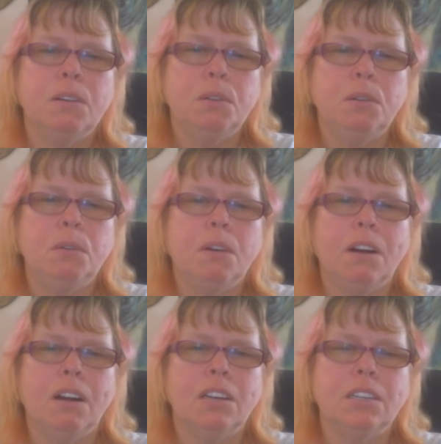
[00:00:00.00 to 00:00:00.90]
who you
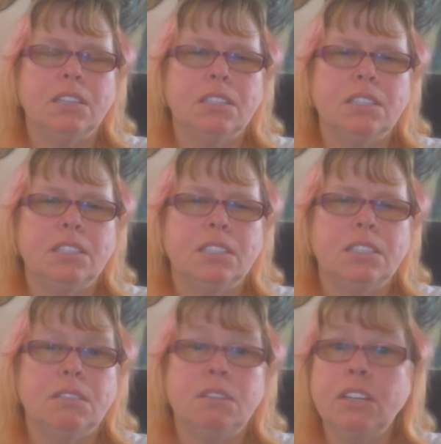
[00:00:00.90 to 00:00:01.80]
are.
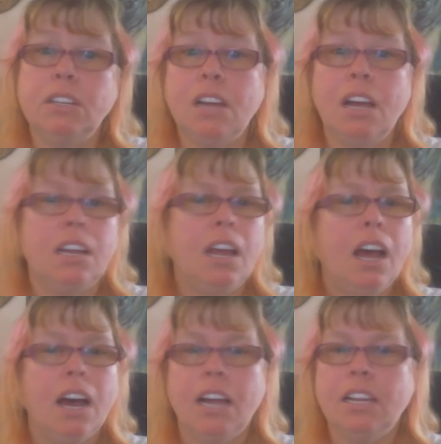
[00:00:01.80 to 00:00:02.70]
Whether or not
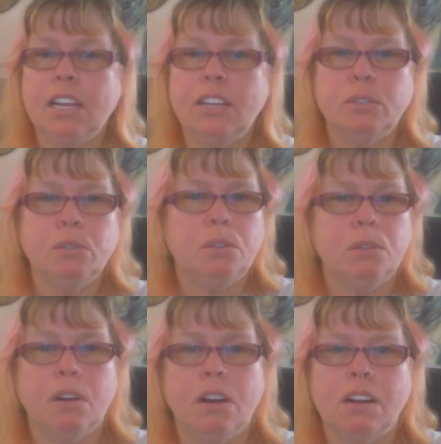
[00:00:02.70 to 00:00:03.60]
I like who
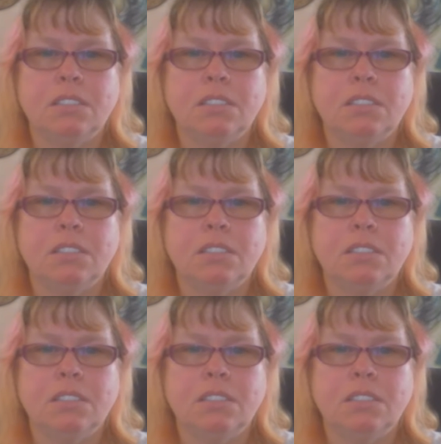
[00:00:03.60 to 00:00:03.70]
you are.